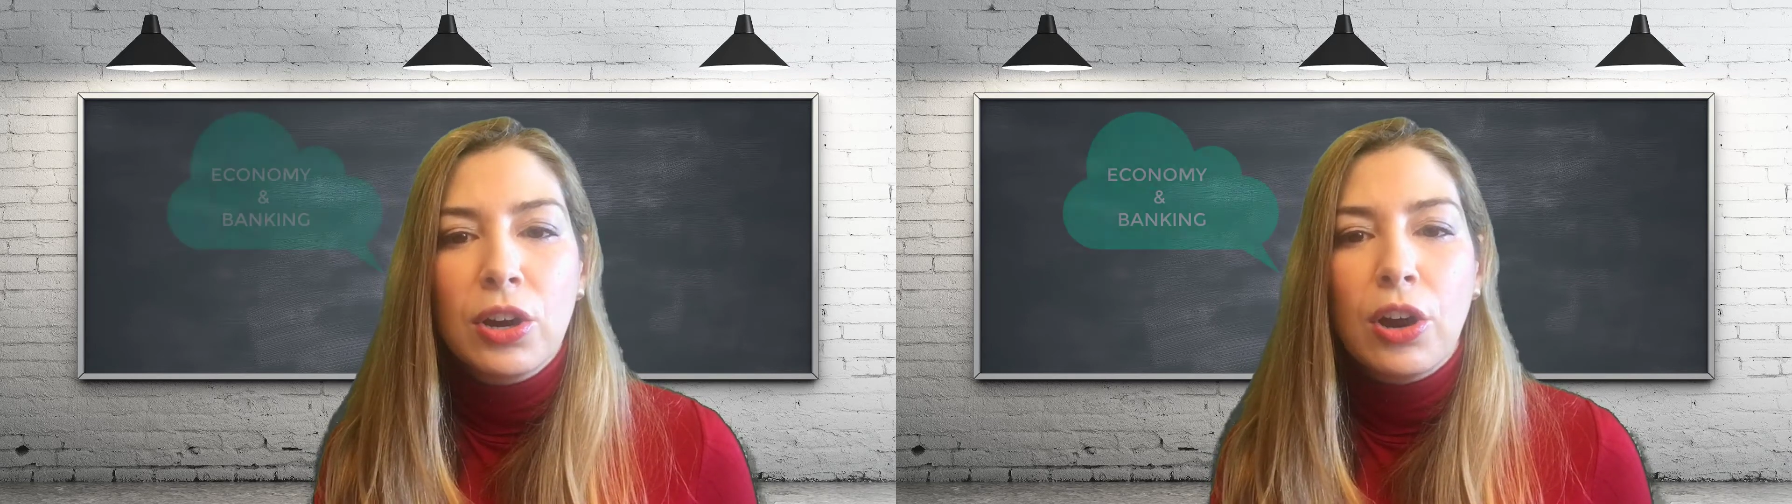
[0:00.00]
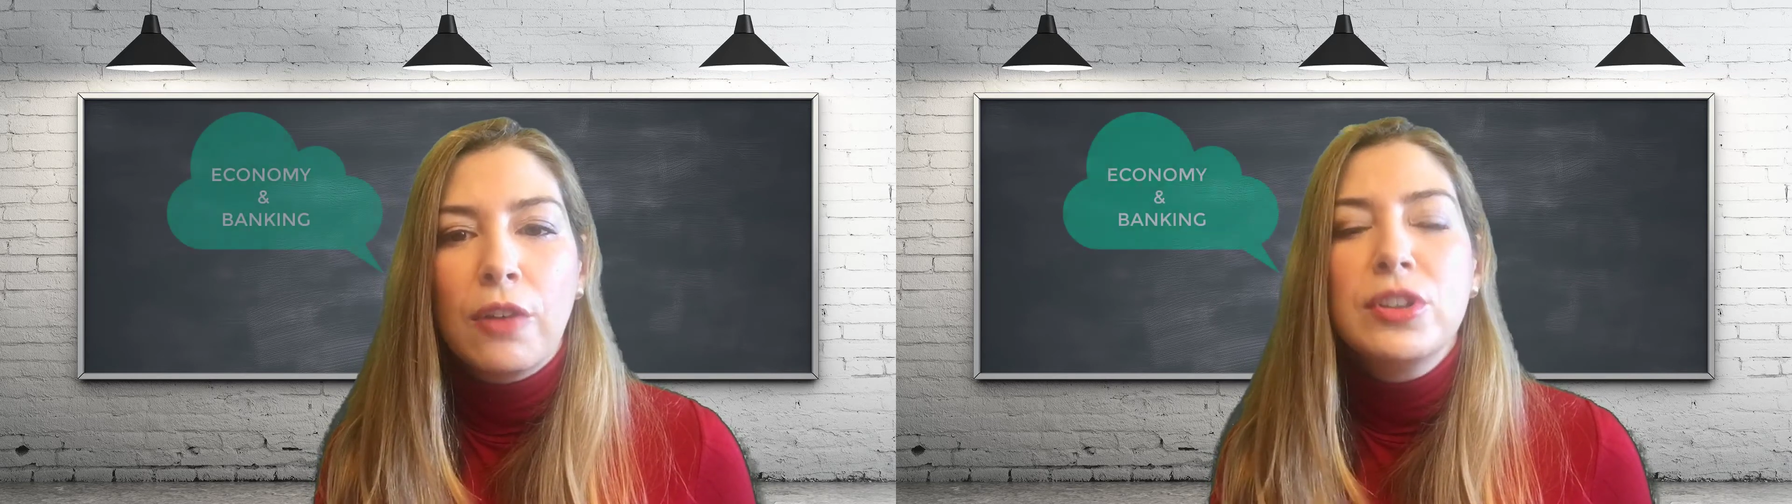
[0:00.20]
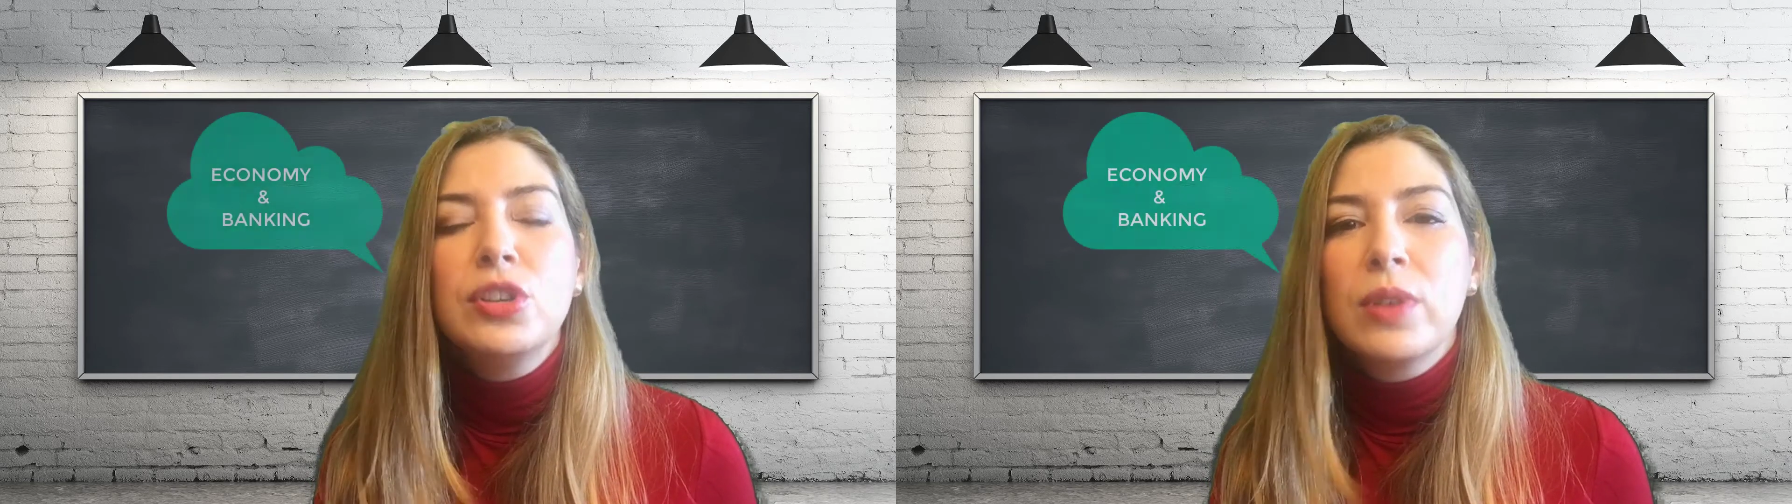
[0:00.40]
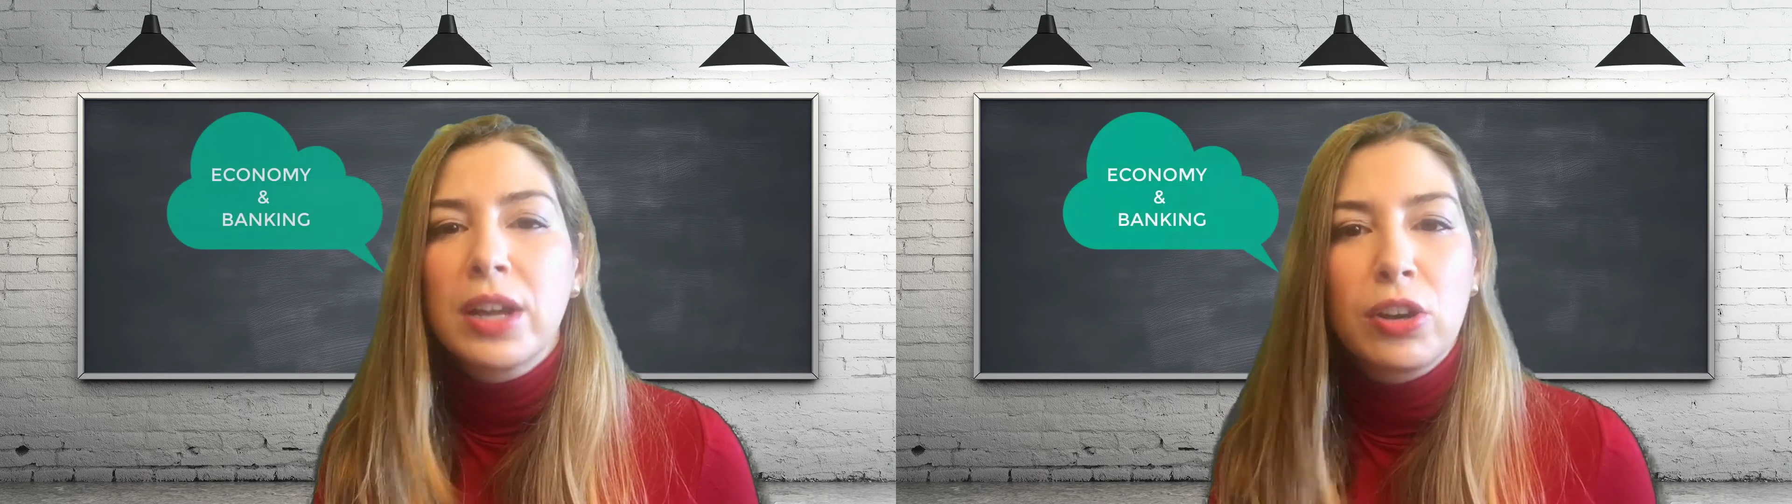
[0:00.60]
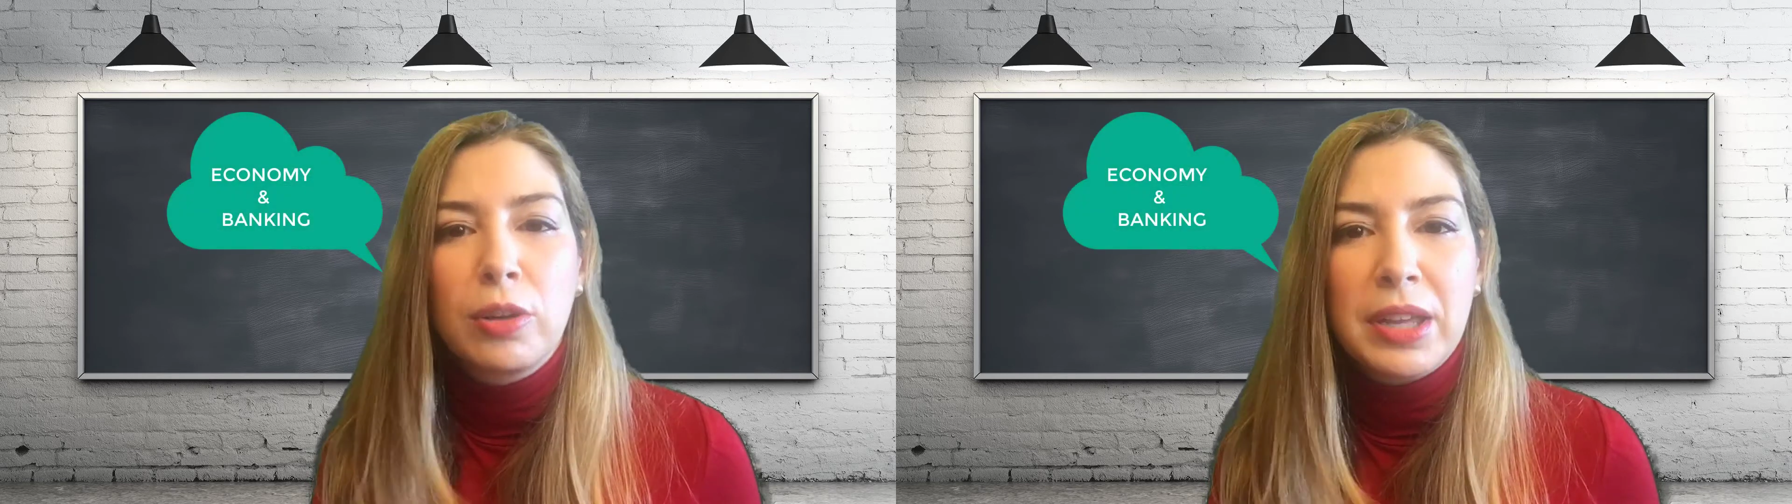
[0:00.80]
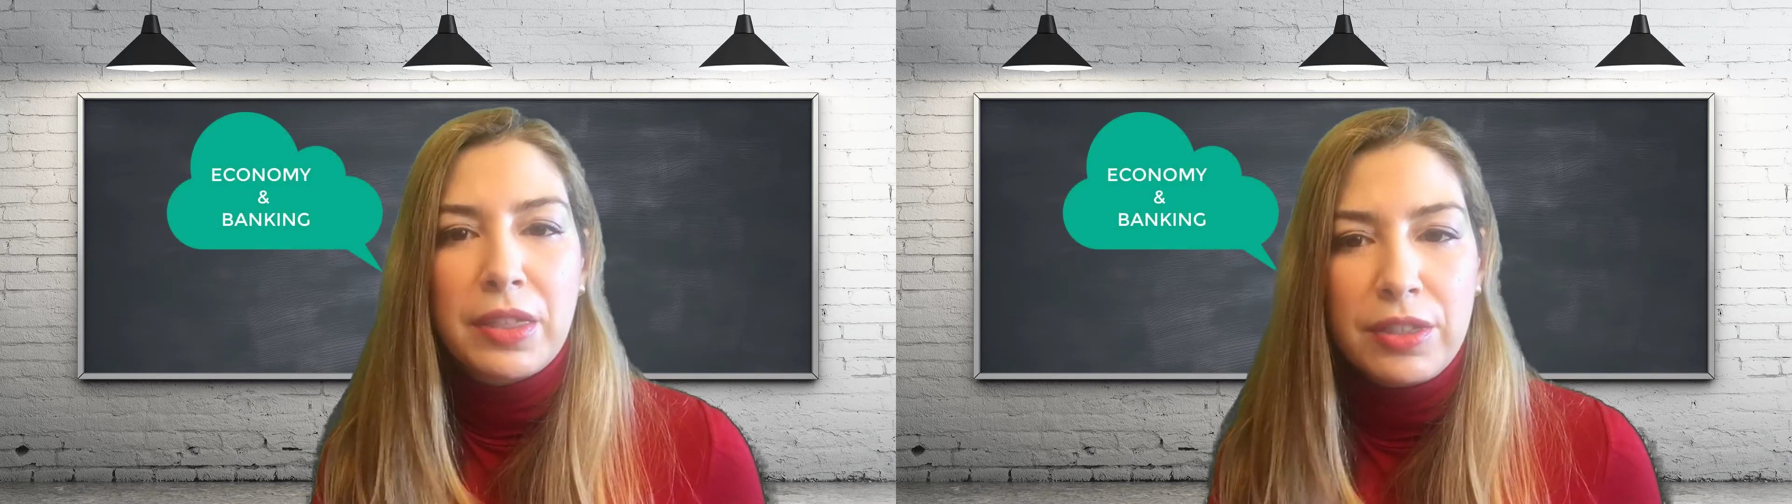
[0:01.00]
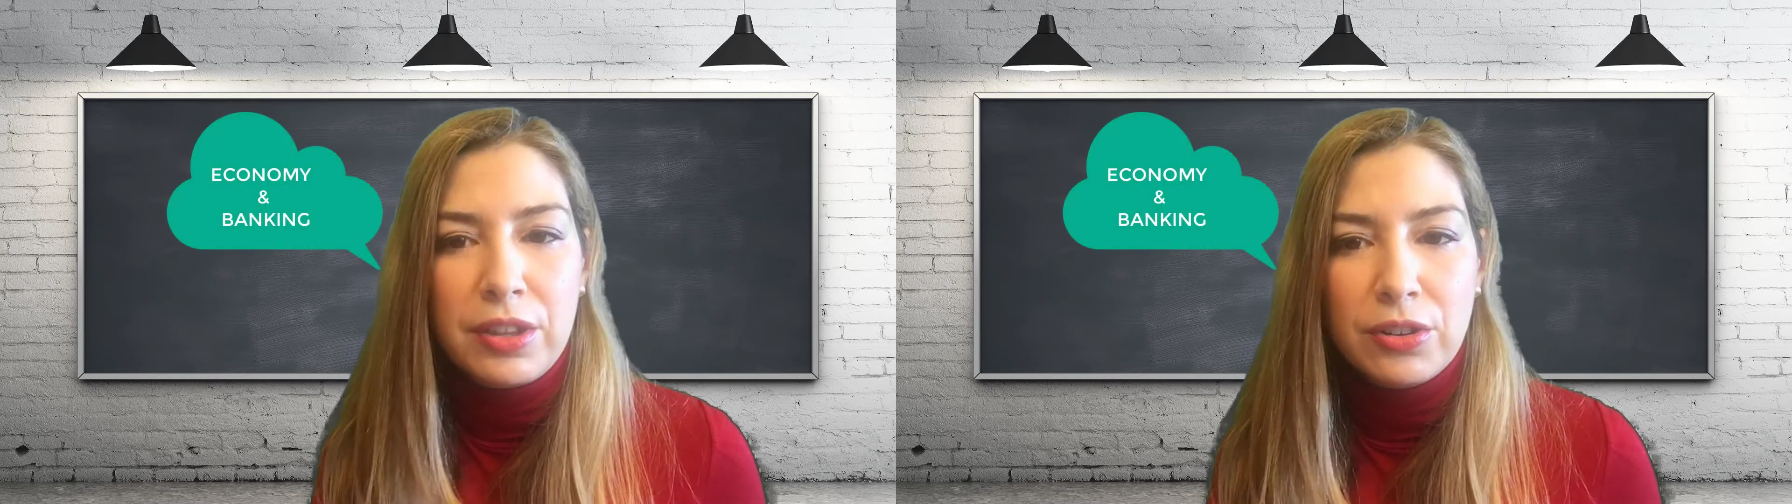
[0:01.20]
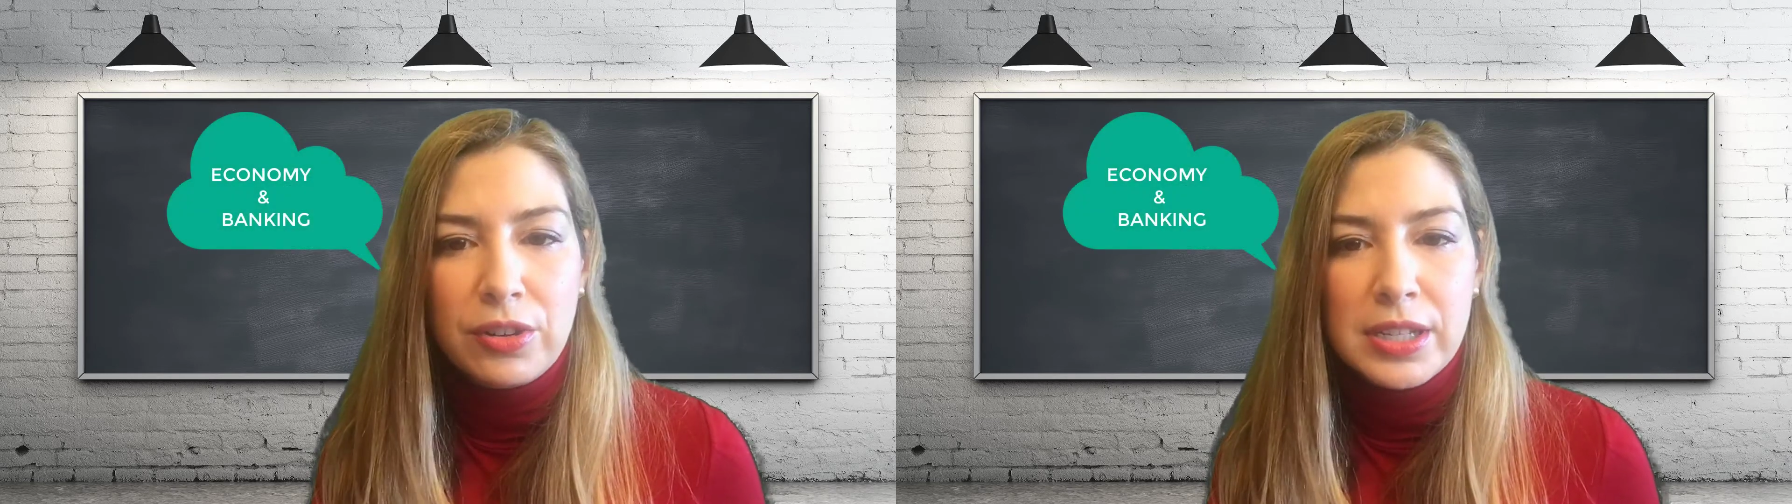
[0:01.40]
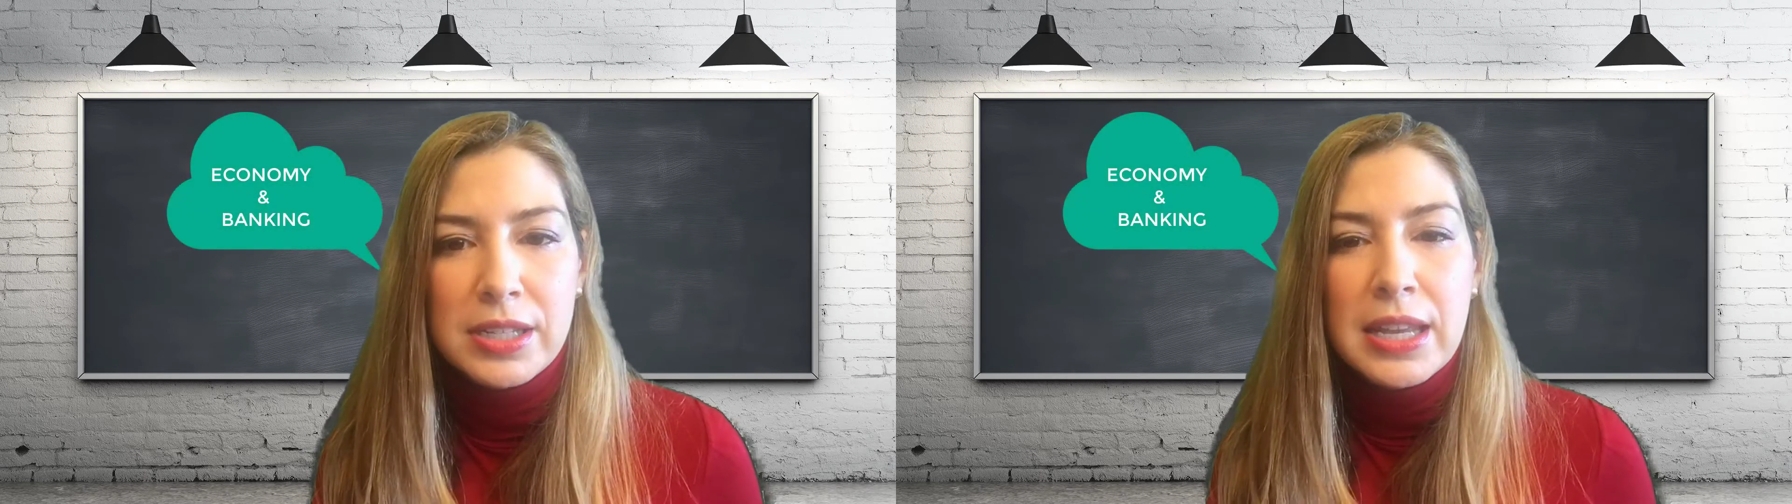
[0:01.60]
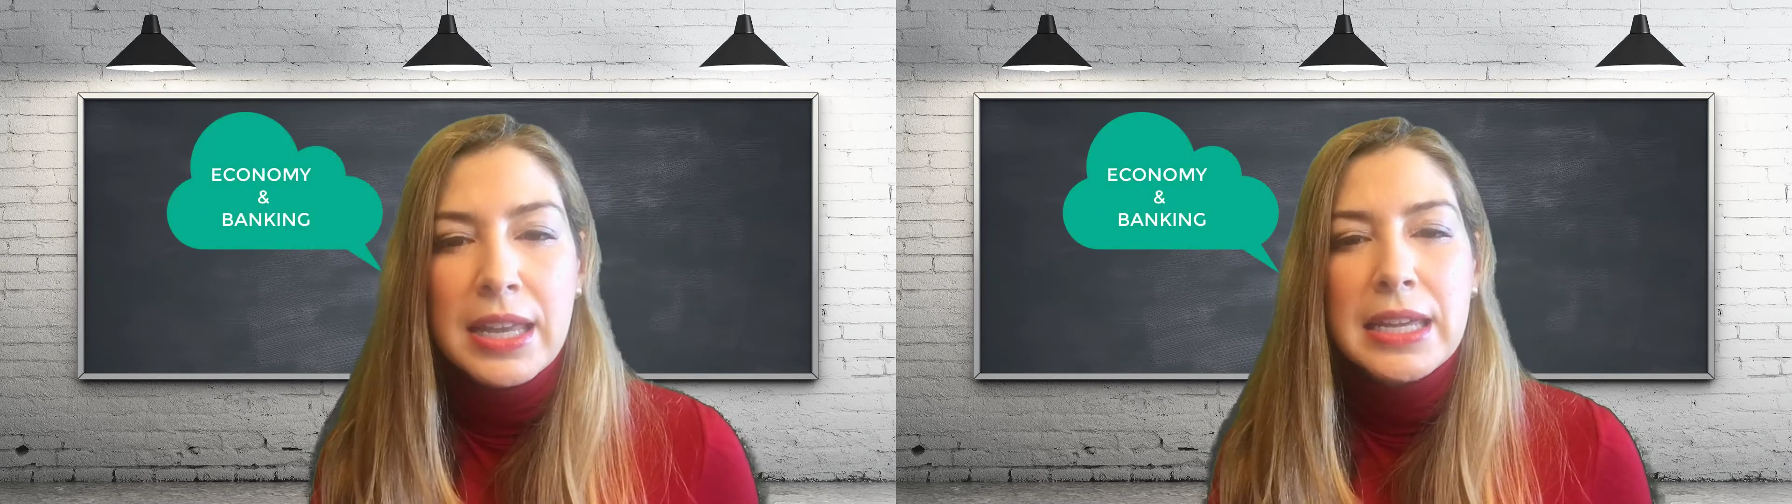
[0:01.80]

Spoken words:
of new economic theories.